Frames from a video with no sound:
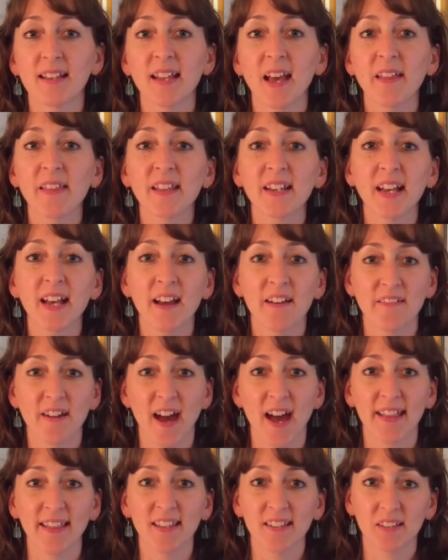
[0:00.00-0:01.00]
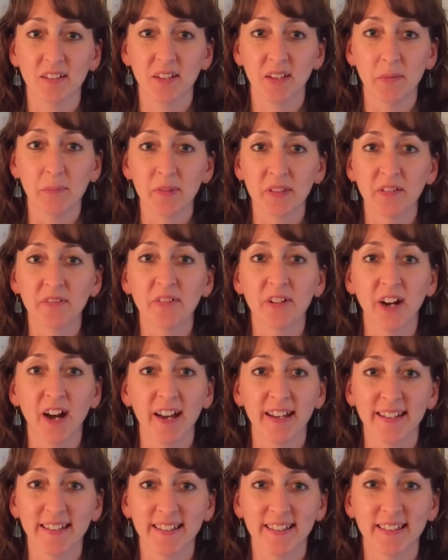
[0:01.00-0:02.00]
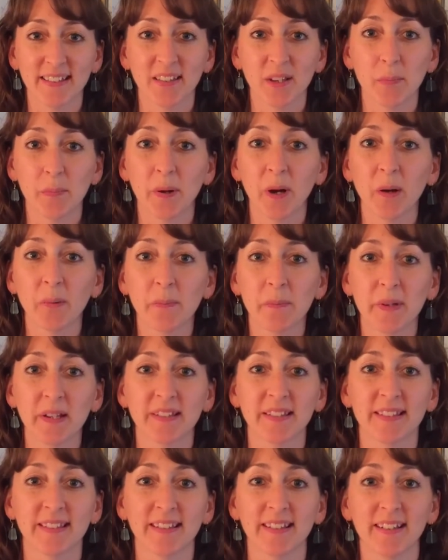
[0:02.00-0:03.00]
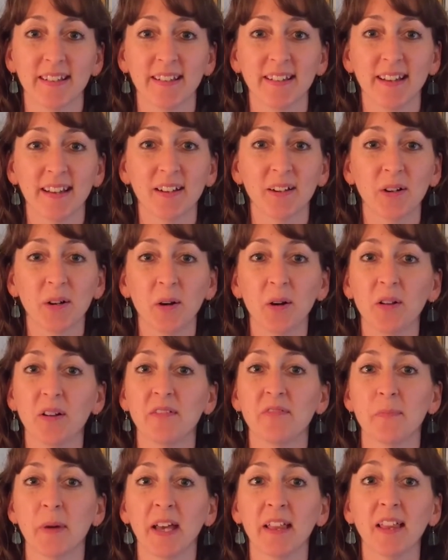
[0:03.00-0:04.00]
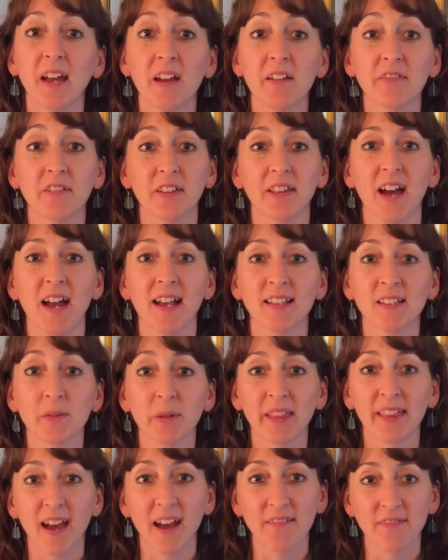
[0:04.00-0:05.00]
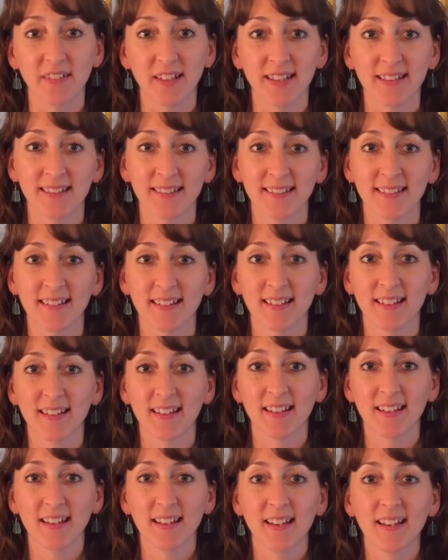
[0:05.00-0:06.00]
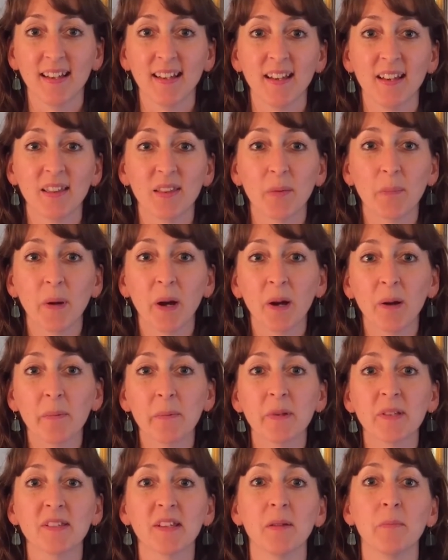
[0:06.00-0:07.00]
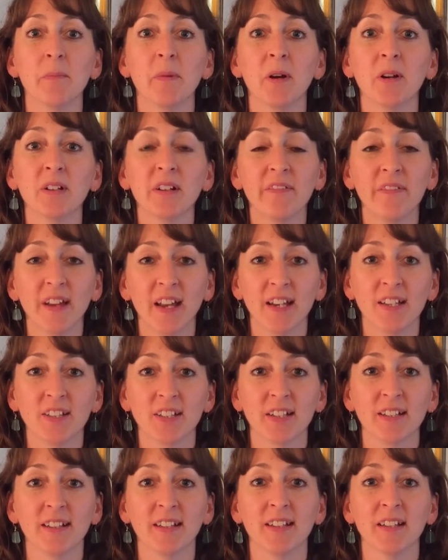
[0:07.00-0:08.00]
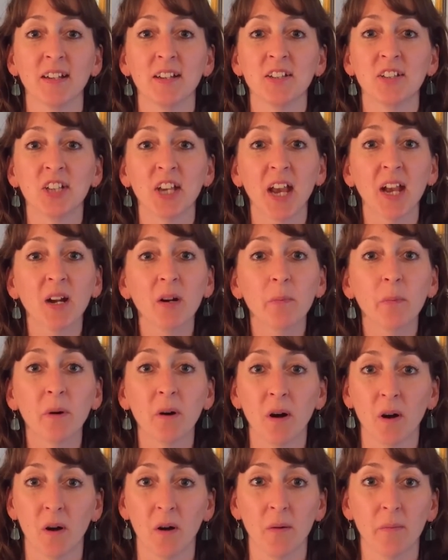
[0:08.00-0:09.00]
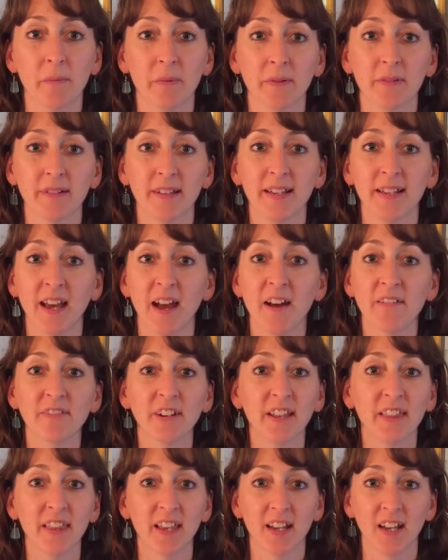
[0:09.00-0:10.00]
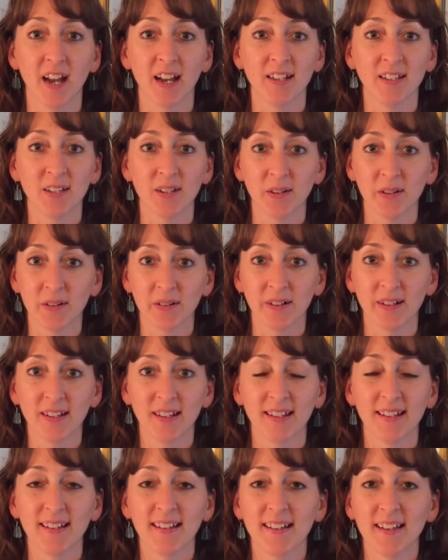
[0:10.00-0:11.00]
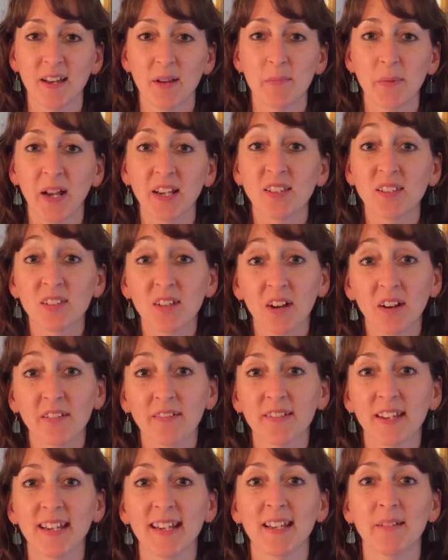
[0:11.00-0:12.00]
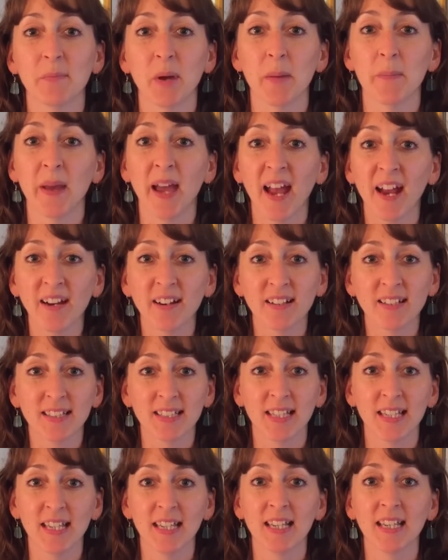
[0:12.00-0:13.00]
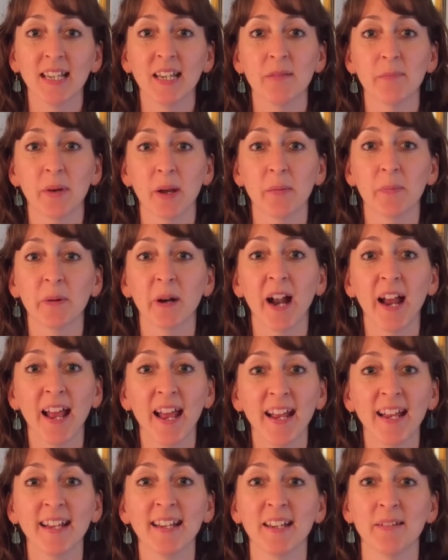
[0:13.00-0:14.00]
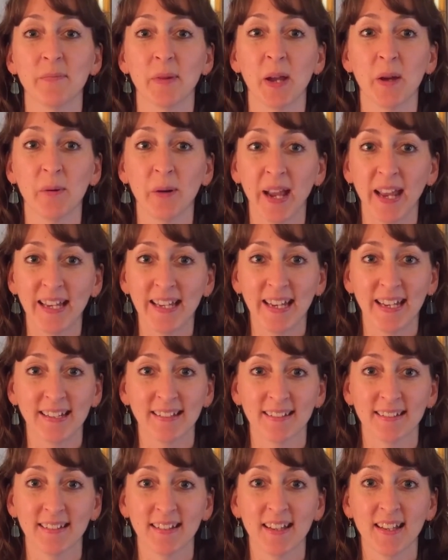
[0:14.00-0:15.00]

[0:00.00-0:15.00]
Now that I have had this glimpse of Christ, the purpose and goal of my life aligns with heaven. The purpose and motivation and unshakable hope in everything I do, in my serving, in my parenting, in my praying, in my waiting,